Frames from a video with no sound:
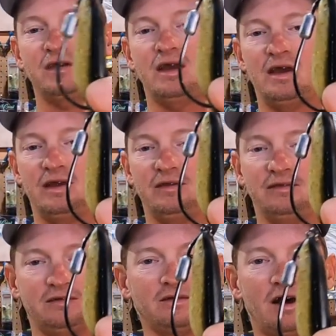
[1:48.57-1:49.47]
And
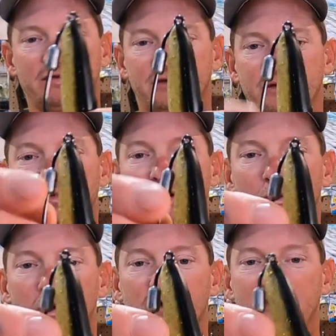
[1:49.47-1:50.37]
this is also a
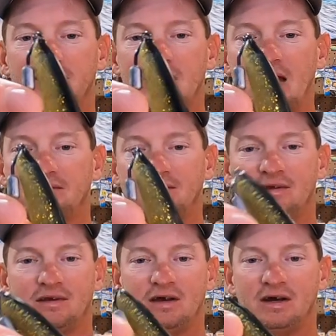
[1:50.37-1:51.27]
saltwater
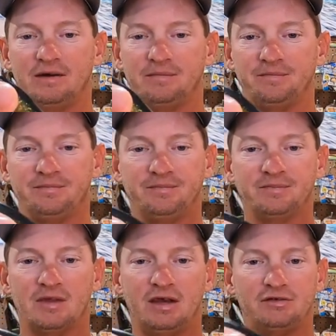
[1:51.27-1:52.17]
assassin.
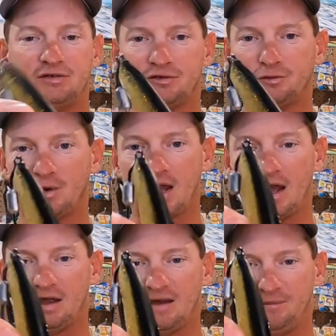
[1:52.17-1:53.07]
It's just what
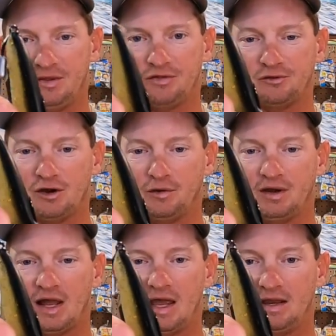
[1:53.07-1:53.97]
I have been
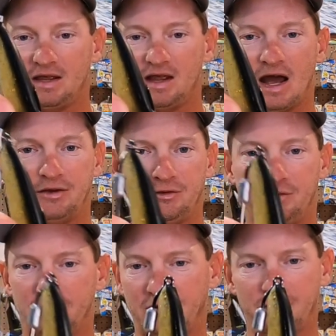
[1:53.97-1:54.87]
throwing lately. I
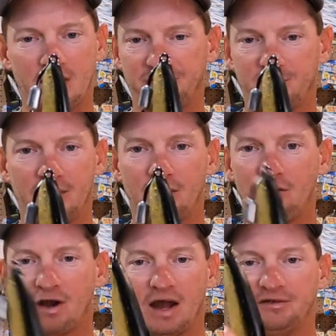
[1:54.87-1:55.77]
do catch them on
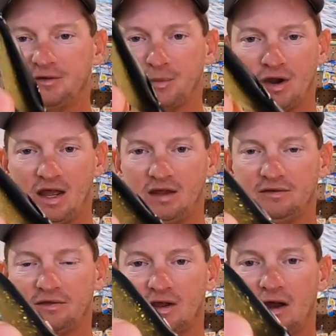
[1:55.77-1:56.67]
all kinds of
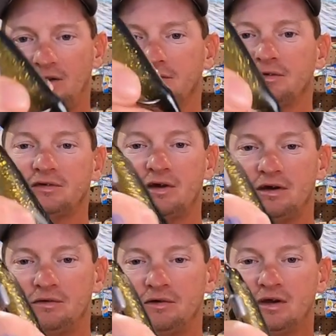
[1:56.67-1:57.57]
brands and colors.
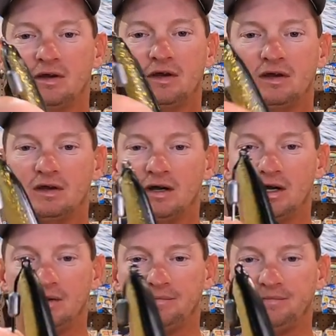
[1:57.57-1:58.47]
So
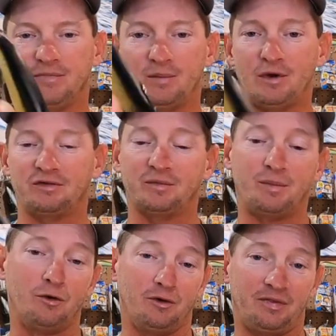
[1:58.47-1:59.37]
the most
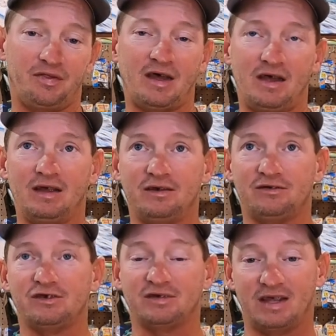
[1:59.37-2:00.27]
important thing
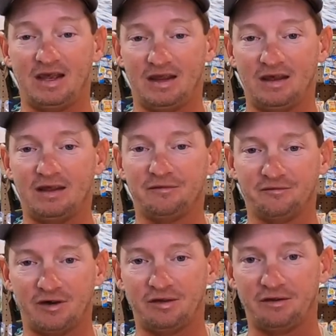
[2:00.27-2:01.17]
is just getting it in
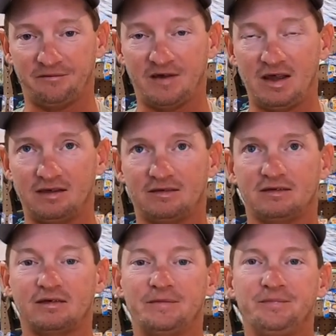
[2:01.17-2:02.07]
front of their
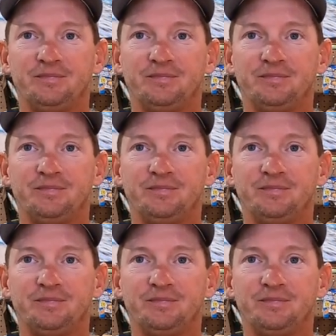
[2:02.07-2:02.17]
face.